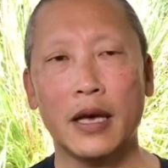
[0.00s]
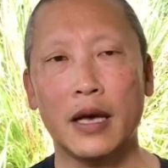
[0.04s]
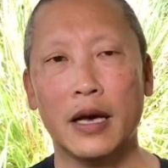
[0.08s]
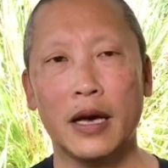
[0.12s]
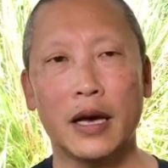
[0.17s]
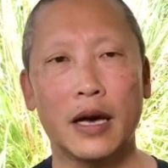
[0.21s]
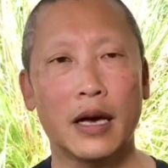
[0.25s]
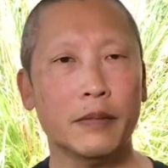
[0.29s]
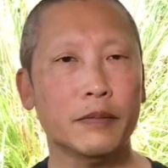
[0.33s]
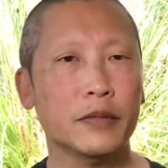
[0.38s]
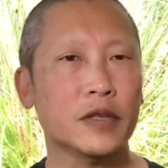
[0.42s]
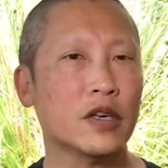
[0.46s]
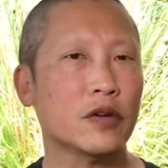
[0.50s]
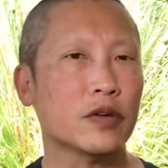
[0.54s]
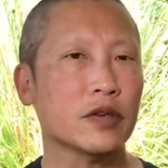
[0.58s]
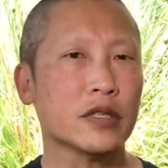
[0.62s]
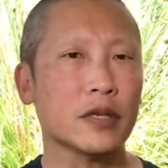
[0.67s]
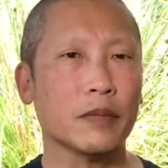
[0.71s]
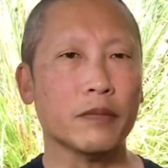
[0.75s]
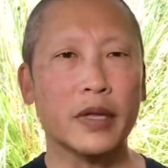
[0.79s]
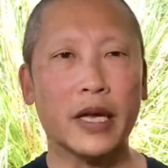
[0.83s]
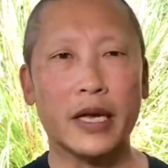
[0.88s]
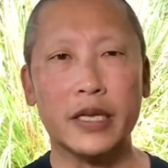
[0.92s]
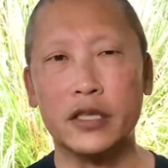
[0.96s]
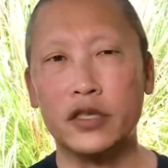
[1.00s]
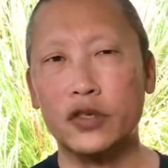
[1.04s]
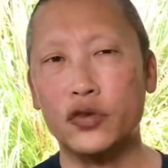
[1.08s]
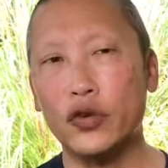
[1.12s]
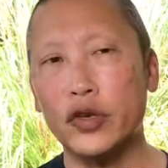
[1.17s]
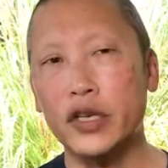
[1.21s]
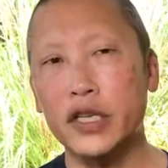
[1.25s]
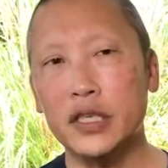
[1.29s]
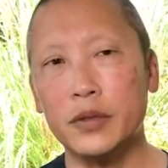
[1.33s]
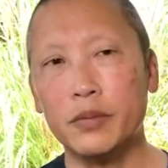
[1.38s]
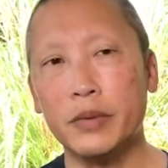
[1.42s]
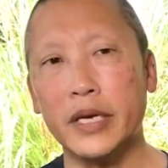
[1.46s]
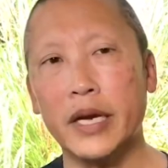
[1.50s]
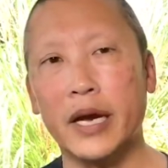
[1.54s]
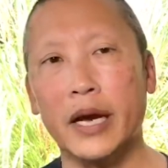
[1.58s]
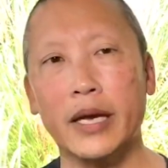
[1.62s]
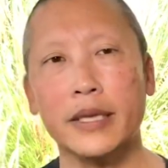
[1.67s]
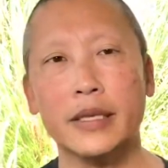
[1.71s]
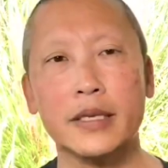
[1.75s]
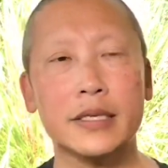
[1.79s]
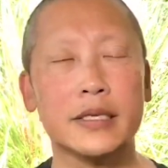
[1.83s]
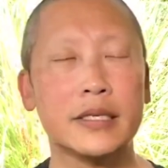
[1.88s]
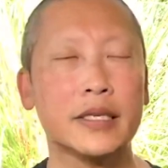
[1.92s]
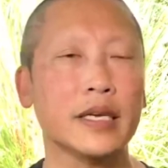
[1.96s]
There were some nice trees
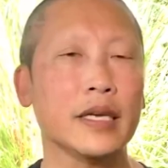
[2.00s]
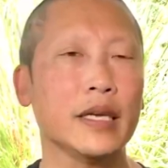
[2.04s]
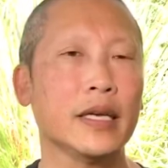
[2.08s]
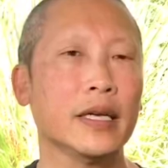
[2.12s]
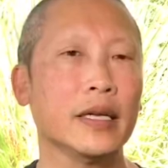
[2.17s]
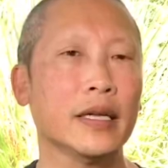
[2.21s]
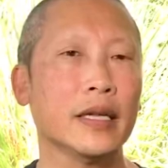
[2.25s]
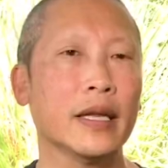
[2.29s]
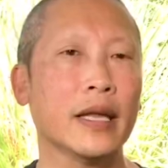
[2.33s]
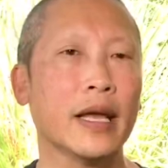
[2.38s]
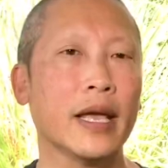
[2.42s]
behind the scene,